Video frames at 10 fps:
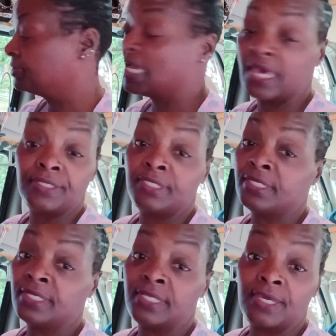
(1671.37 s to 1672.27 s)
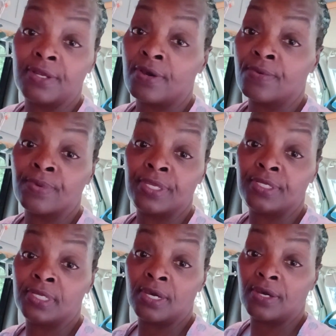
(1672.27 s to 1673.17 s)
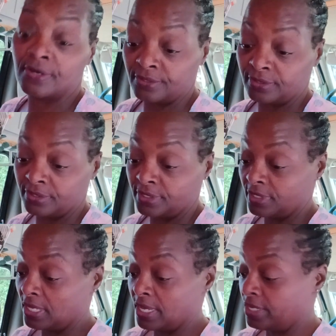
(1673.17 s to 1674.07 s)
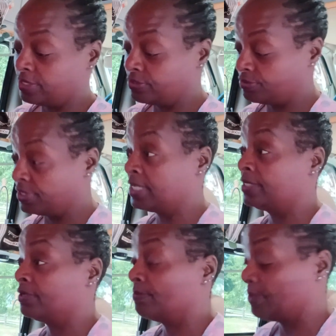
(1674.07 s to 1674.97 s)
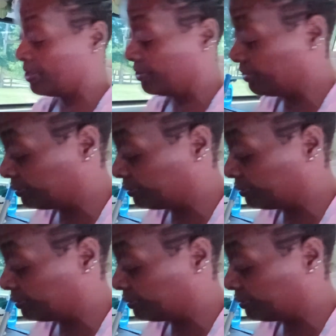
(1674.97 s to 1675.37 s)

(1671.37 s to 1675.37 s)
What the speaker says: I done did that already, y'all. I ain't doing that no more.